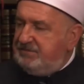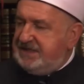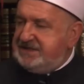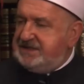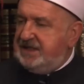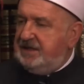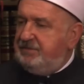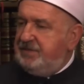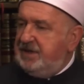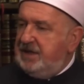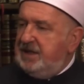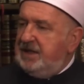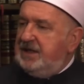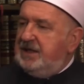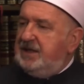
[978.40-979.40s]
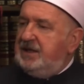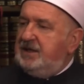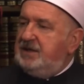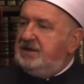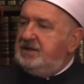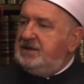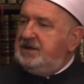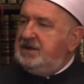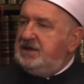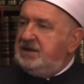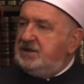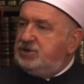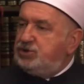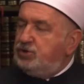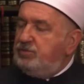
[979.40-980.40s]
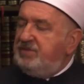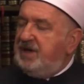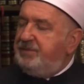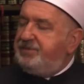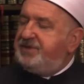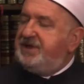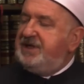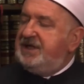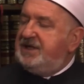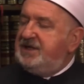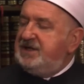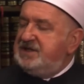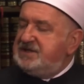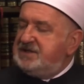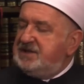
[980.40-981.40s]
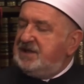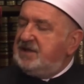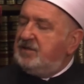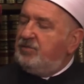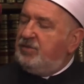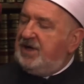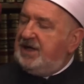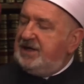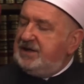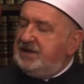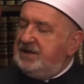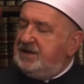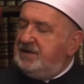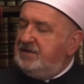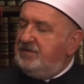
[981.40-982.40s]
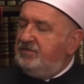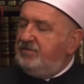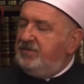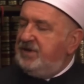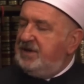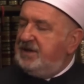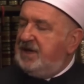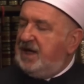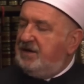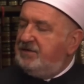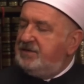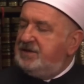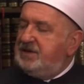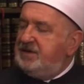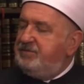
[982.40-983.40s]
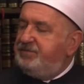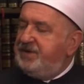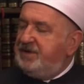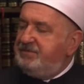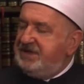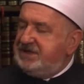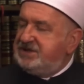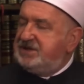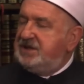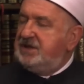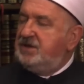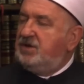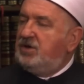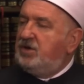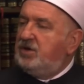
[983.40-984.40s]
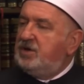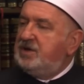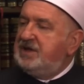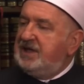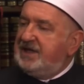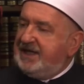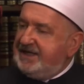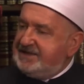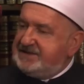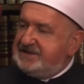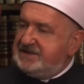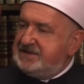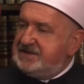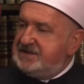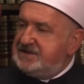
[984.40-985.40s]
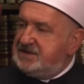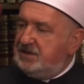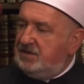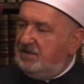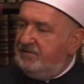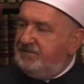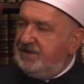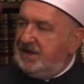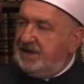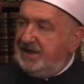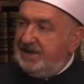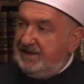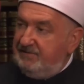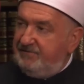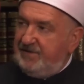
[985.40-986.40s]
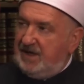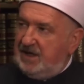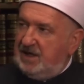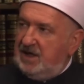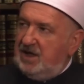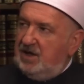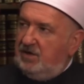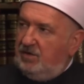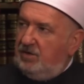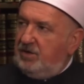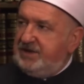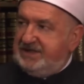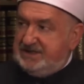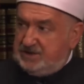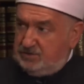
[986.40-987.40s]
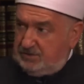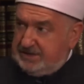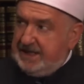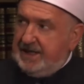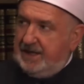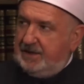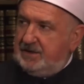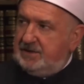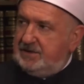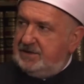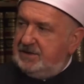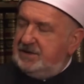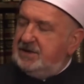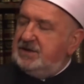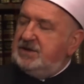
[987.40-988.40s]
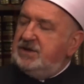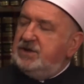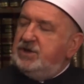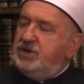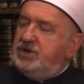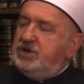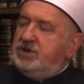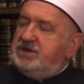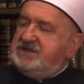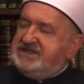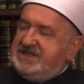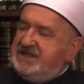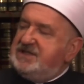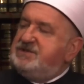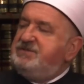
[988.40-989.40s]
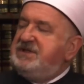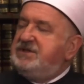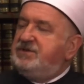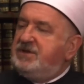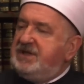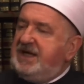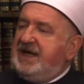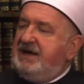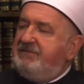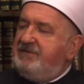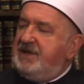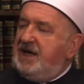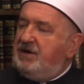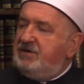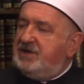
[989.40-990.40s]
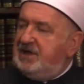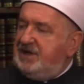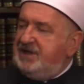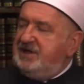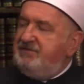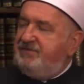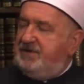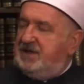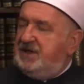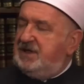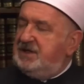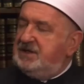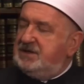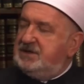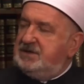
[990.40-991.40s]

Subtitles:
mazhab, the Juma prayer is not valid without the permission or the license of the Khalifa or the Sultan. Since we don't have now Khalifa,